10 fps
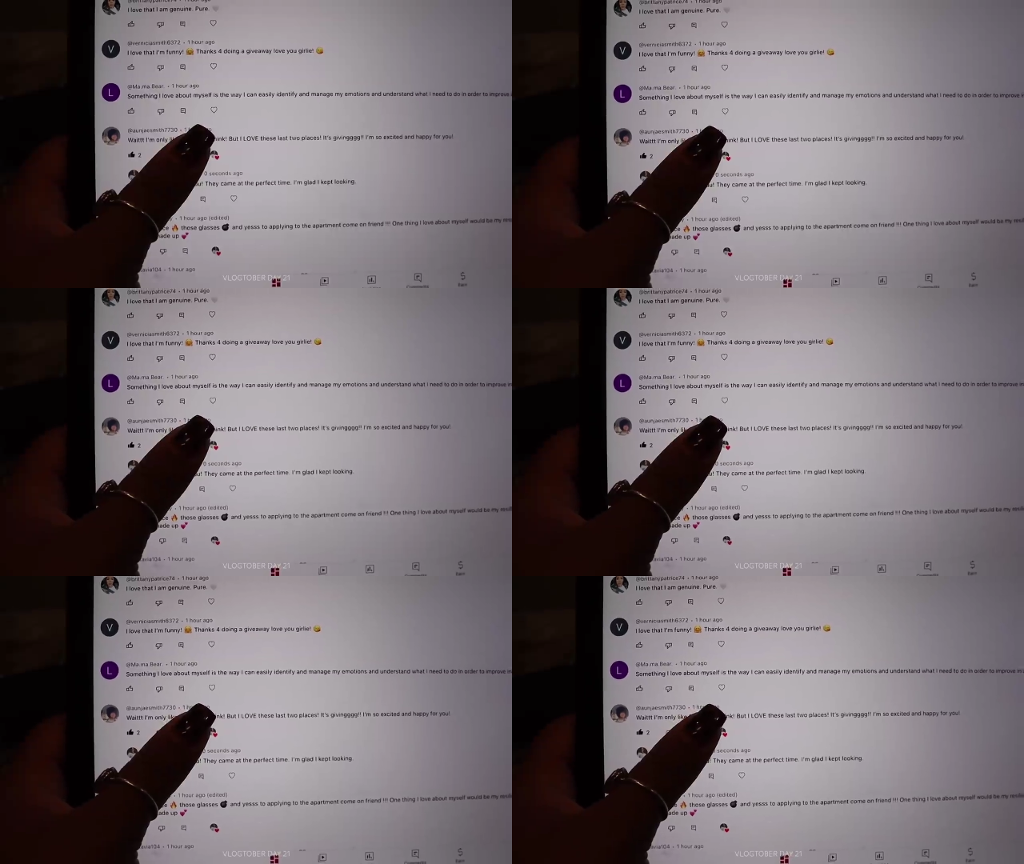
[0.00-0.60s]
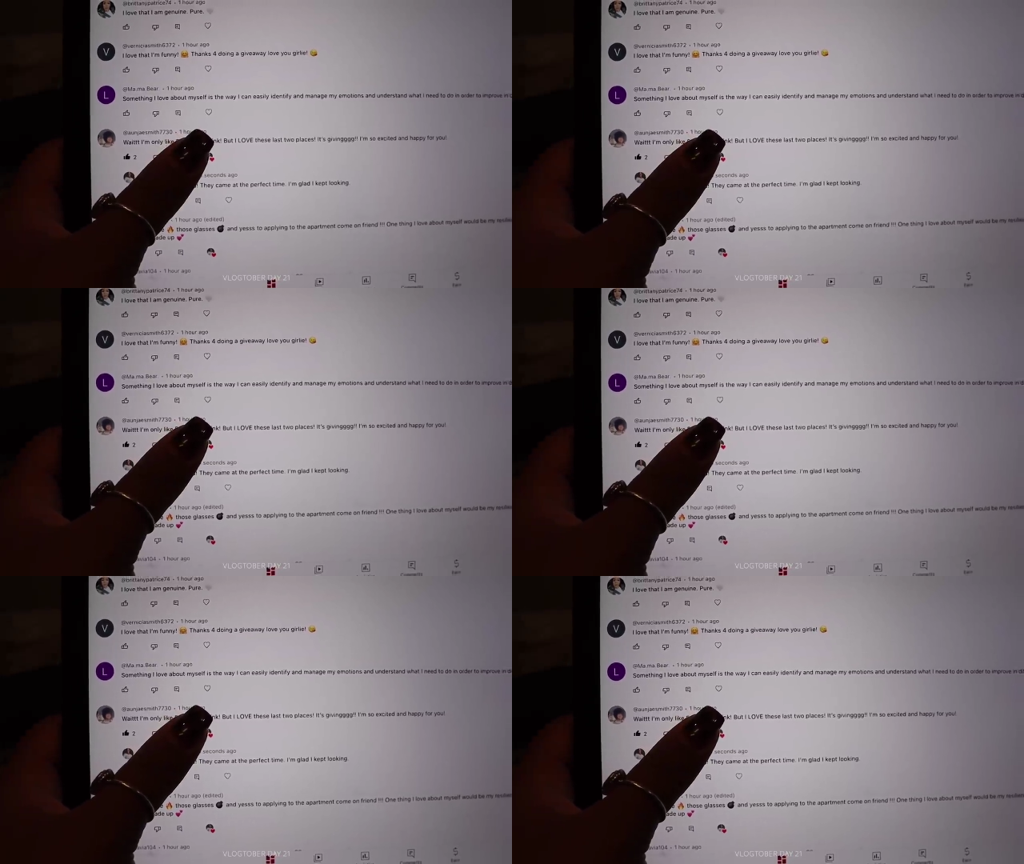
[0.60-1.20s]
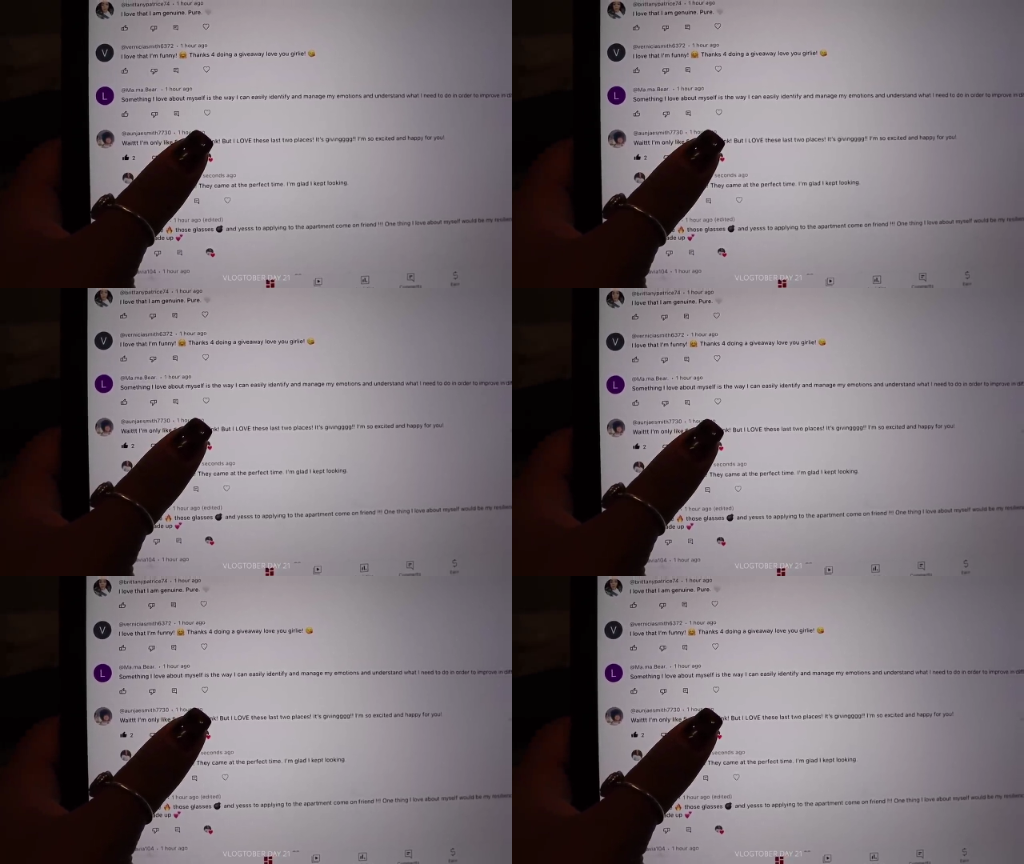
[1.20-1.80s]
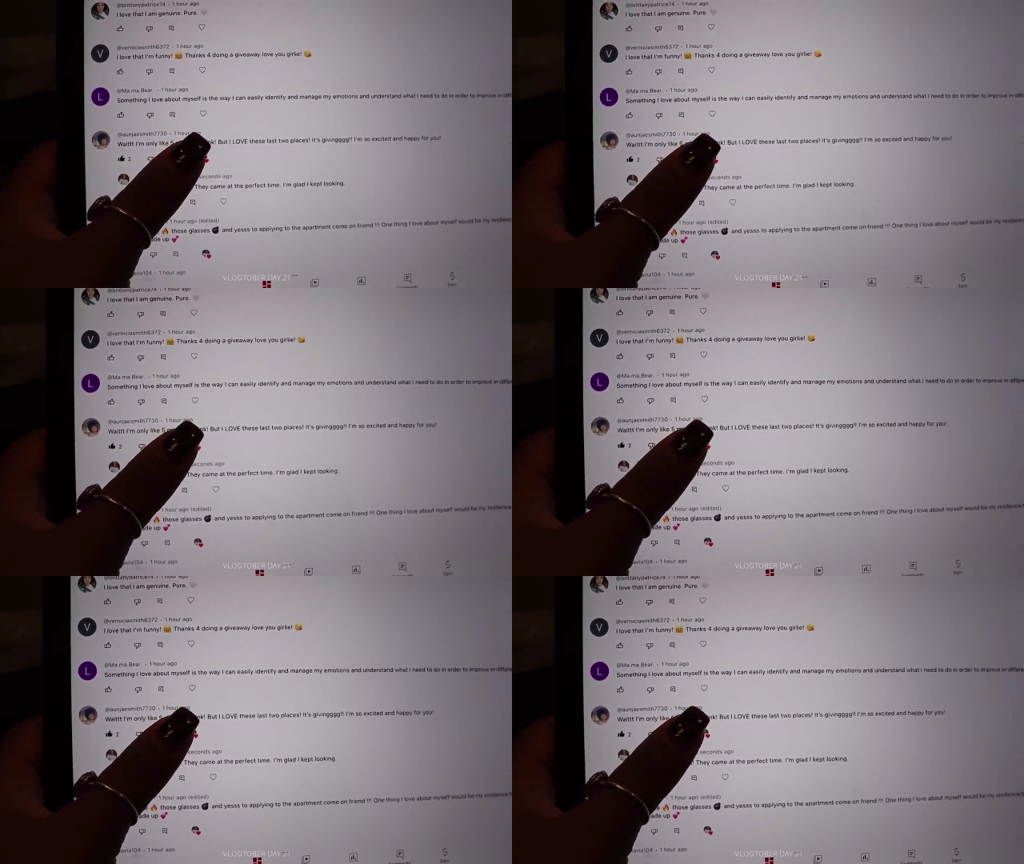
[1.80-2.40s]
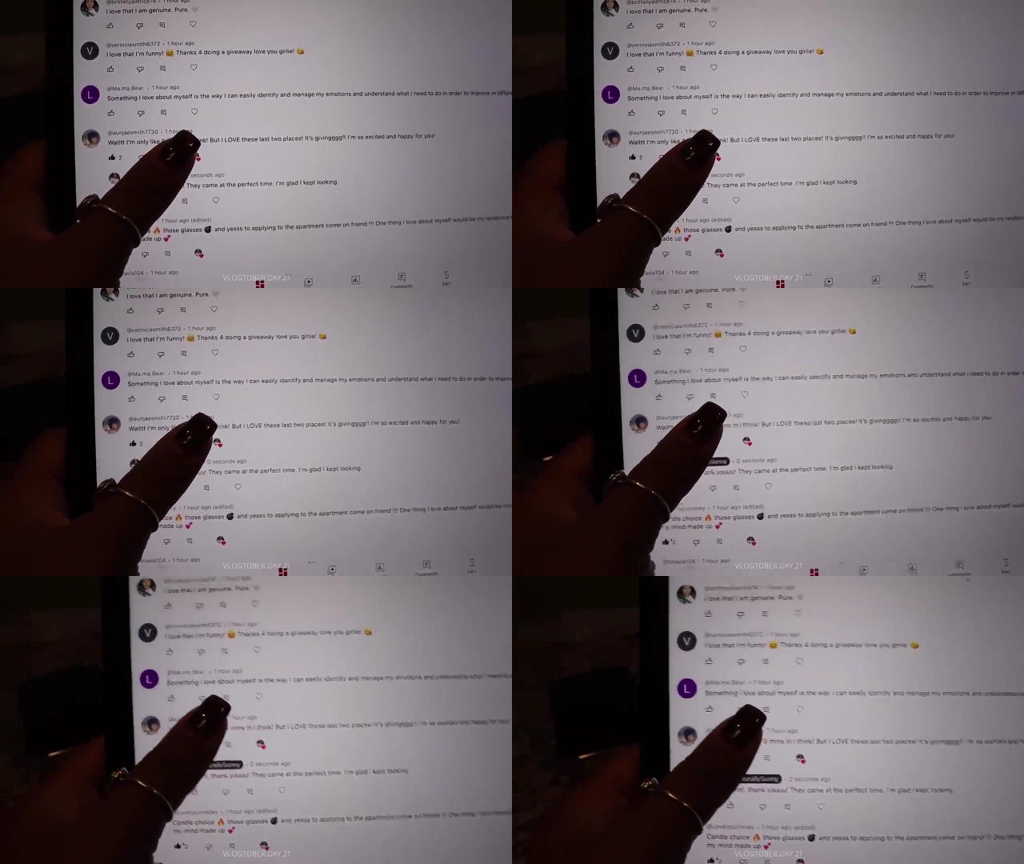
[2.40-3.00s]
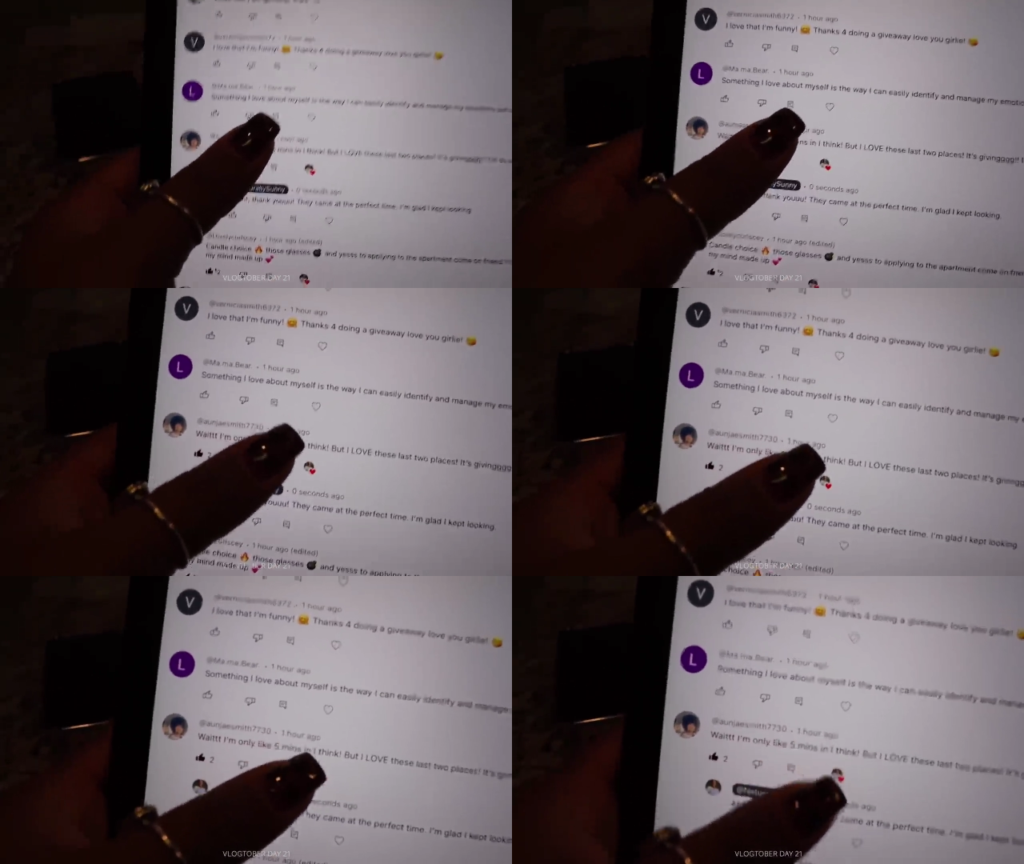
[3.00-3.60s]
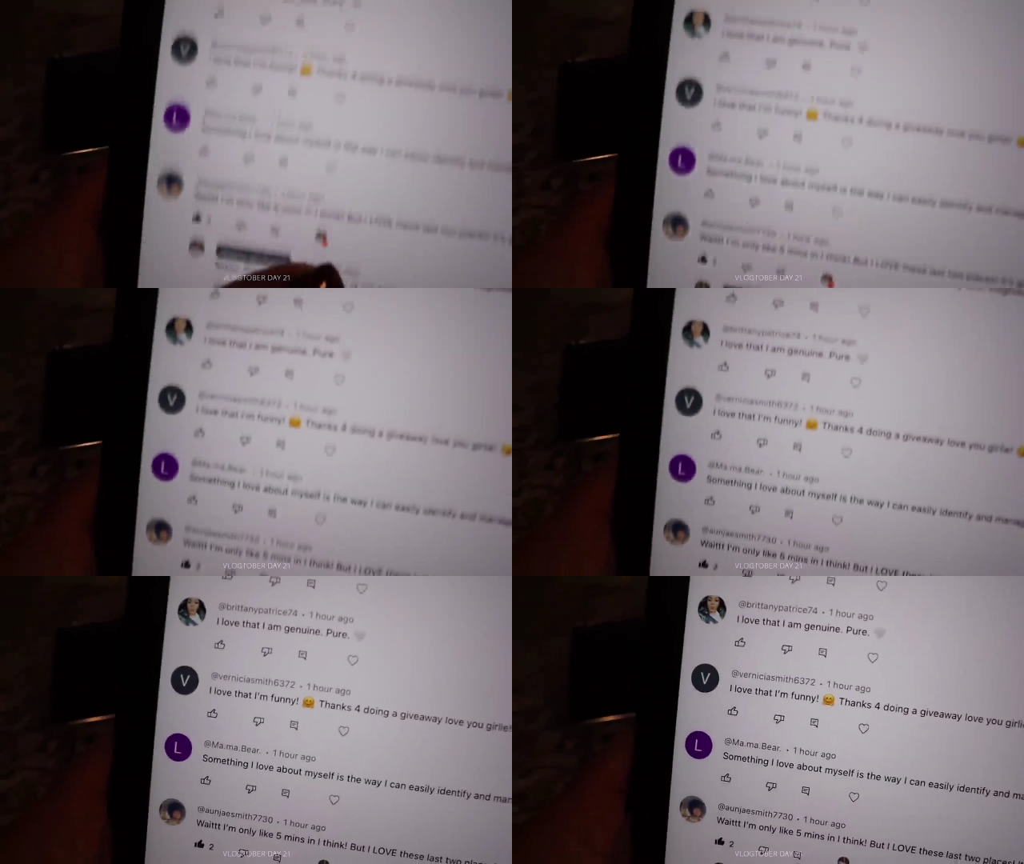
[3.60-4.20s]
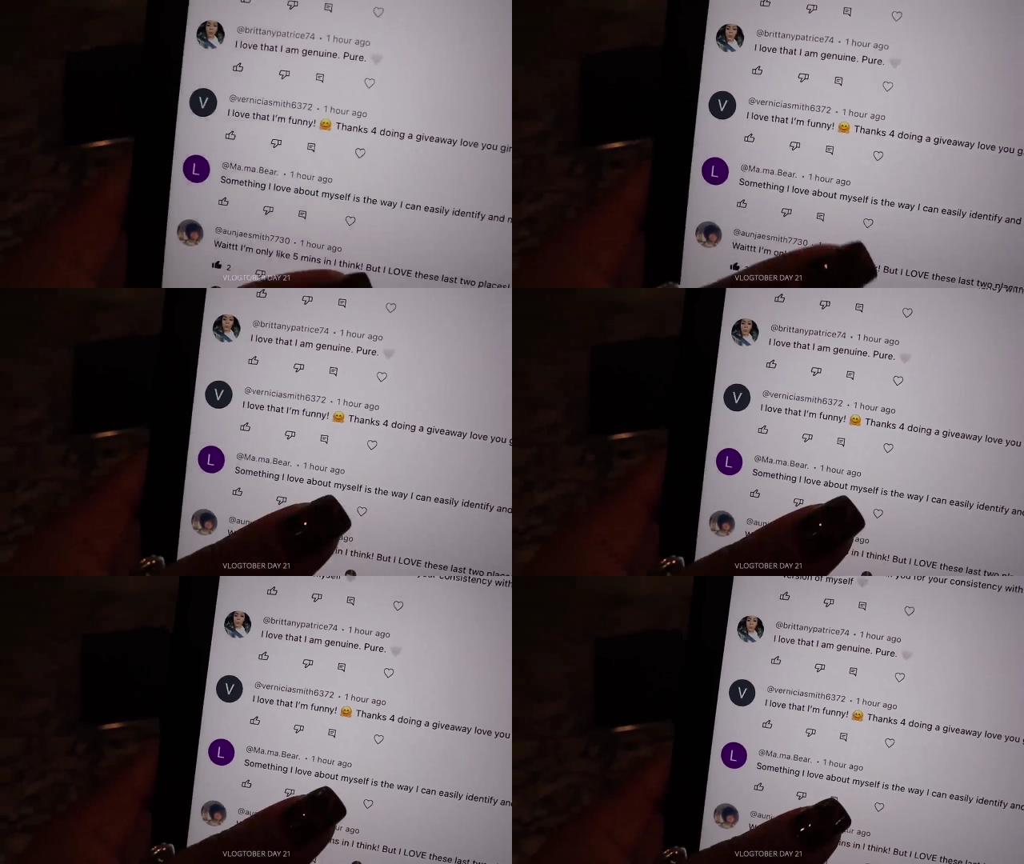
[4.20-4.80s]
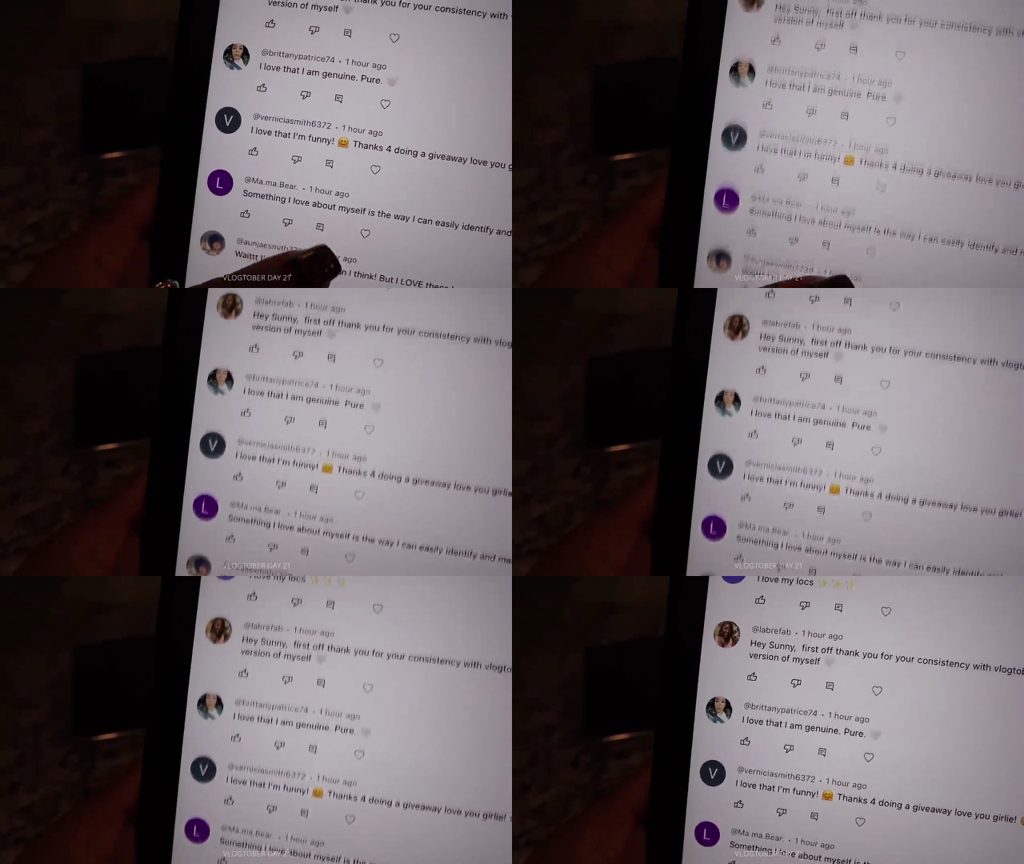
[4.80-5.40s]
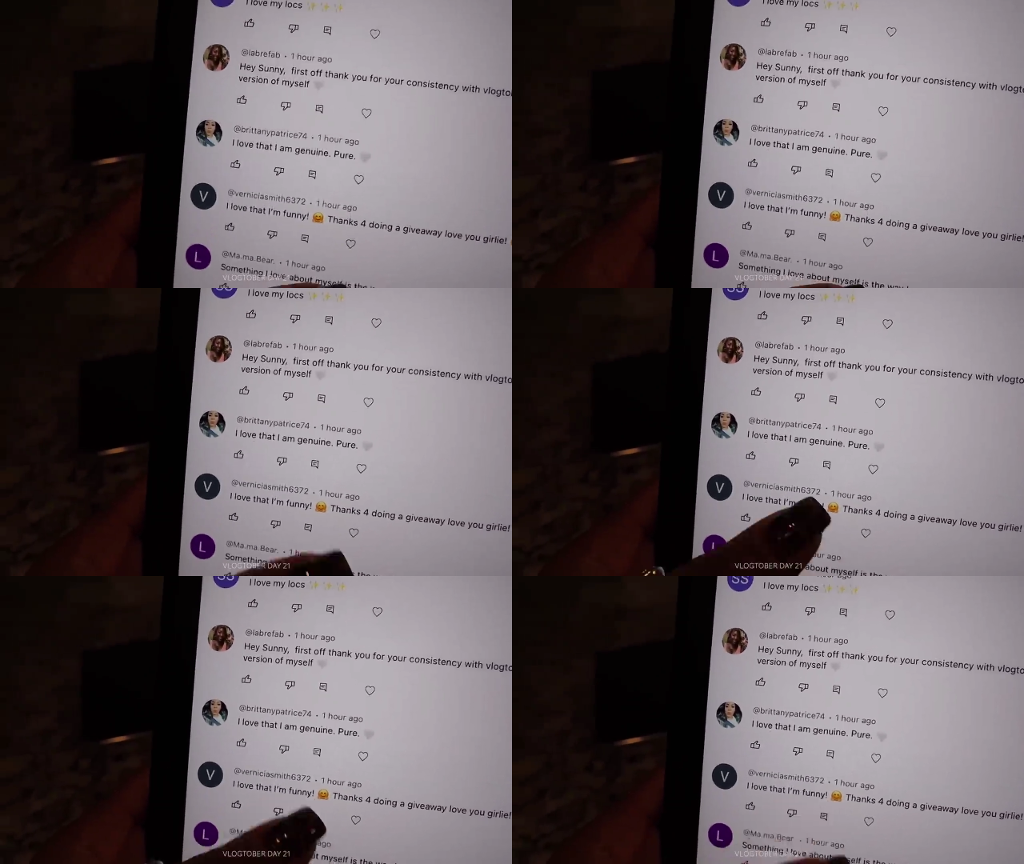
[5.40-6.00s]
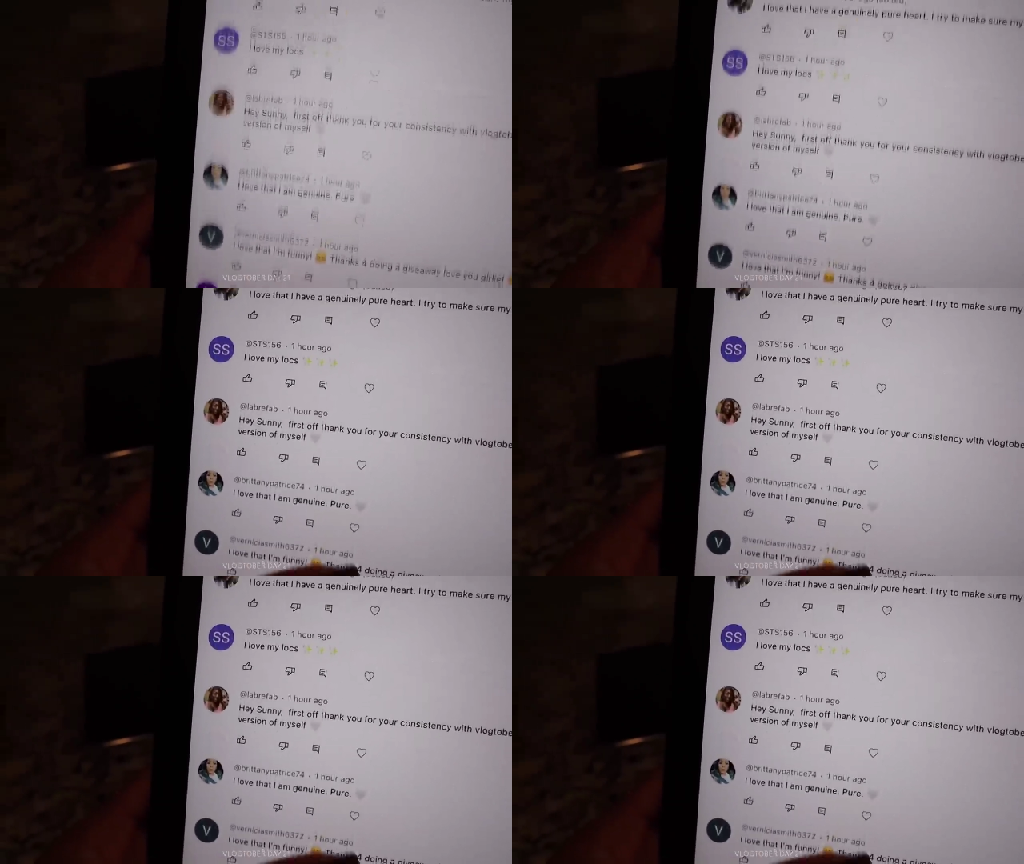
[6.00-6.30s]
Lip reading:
No face is visible, so there are no lips to read.